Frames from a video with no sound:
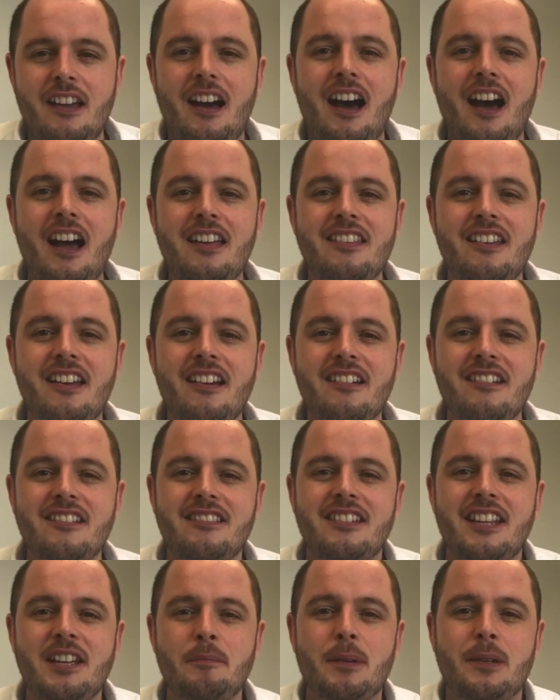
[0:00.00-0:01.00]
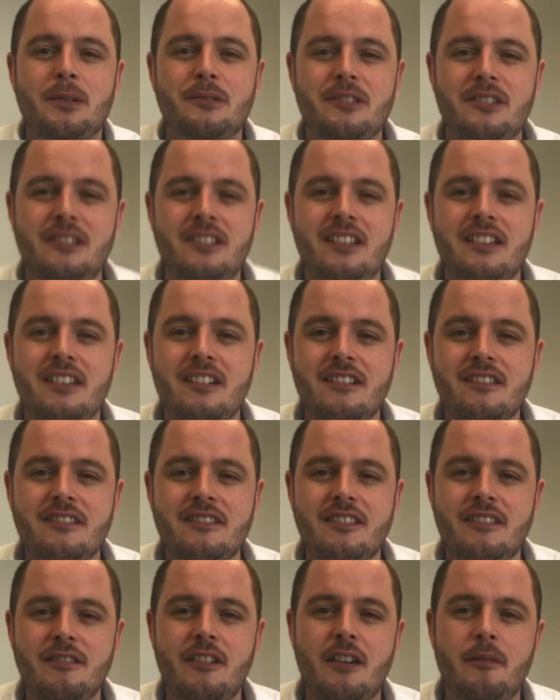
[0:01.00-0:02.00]
Hi there, Nick Middleton
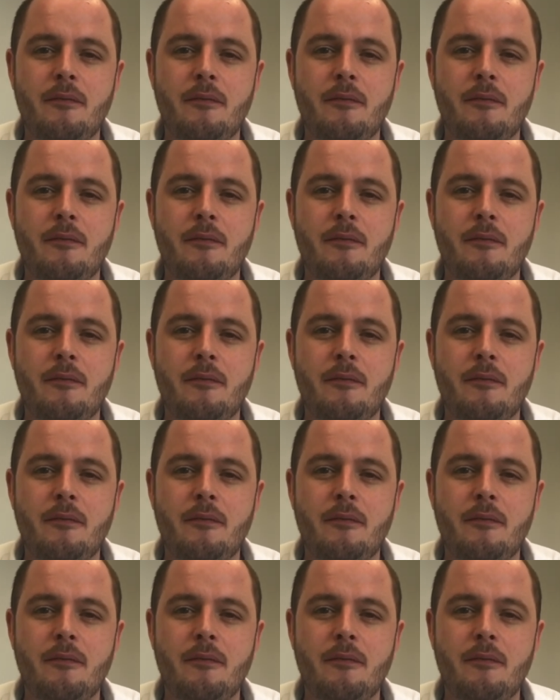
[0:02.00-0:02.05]
here,